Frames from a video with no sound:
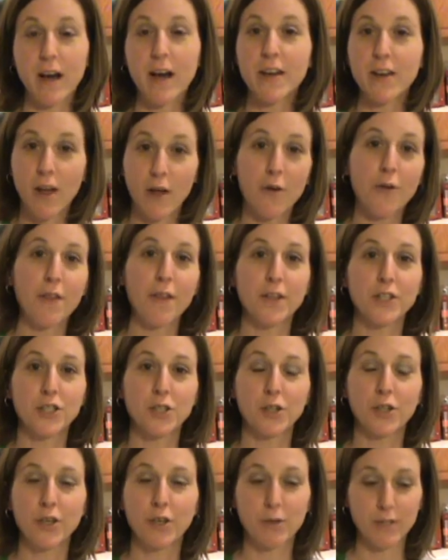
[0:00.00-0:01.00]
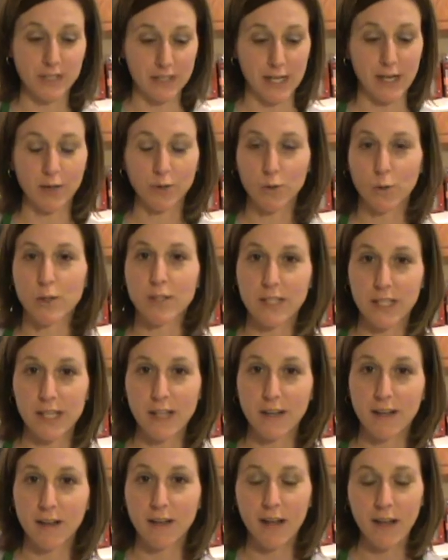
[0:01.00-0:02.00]
Another thing that you can do is take a
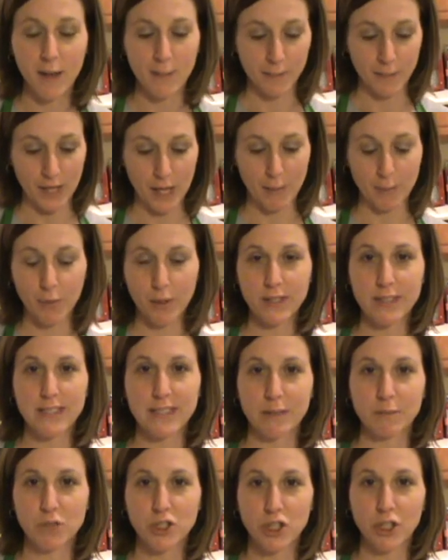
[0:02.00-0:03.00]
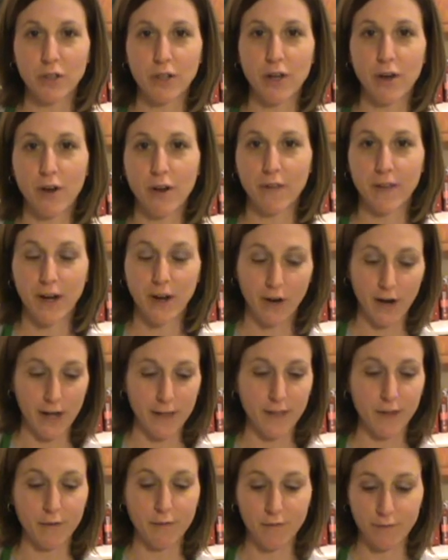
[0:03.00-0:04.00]
tortilla and put some chili on there
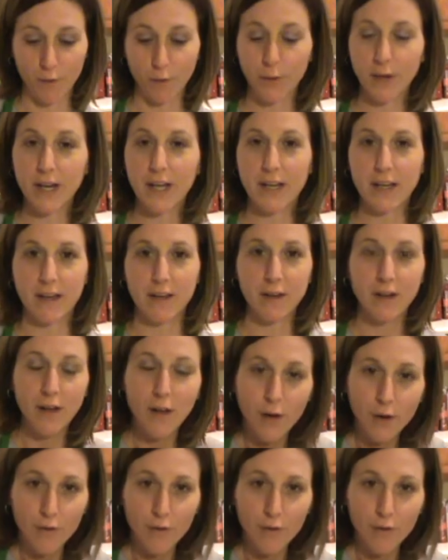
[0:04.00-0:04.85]
and then fold it in,